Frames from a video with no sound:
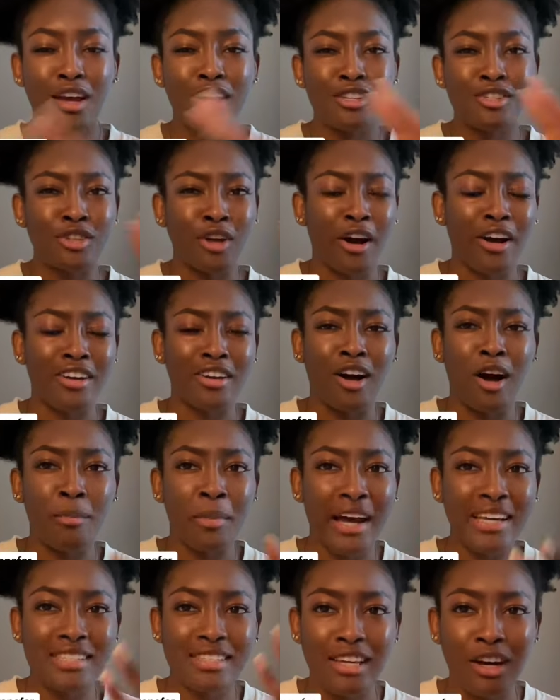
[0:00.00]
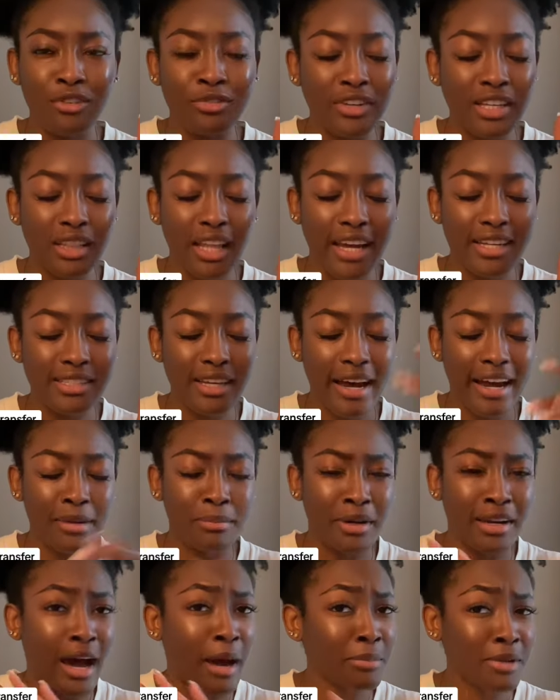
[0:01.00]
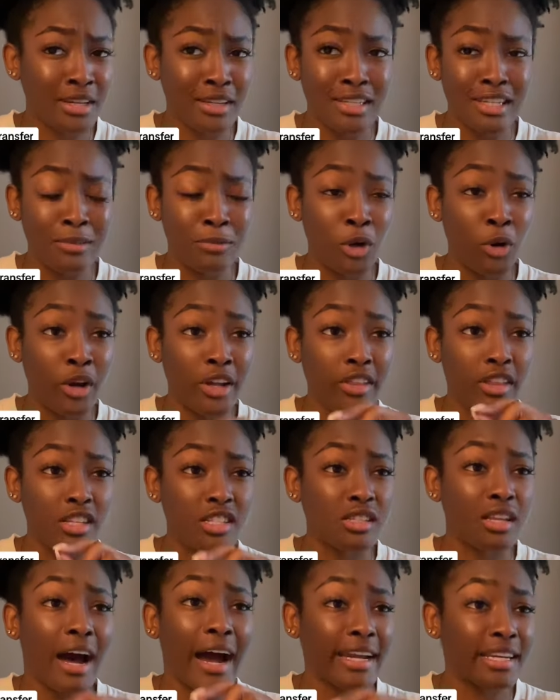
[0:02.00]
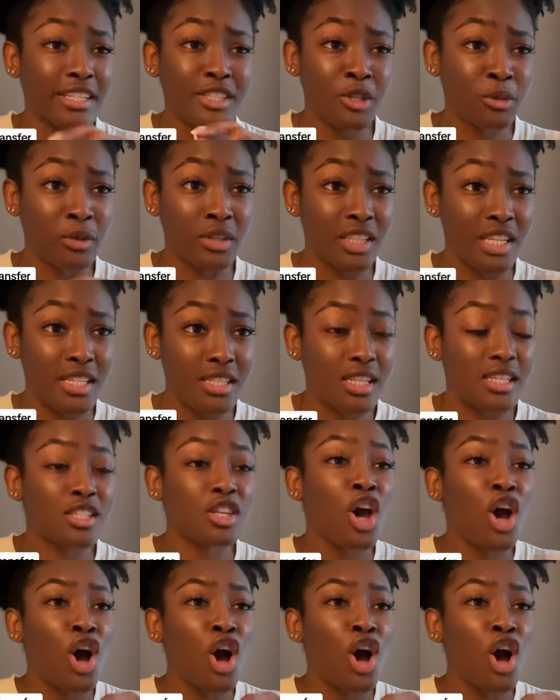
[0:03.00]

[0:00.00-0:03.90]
Sorry, y'all, my selfie light died, but I'm going to keep going because I need to release this.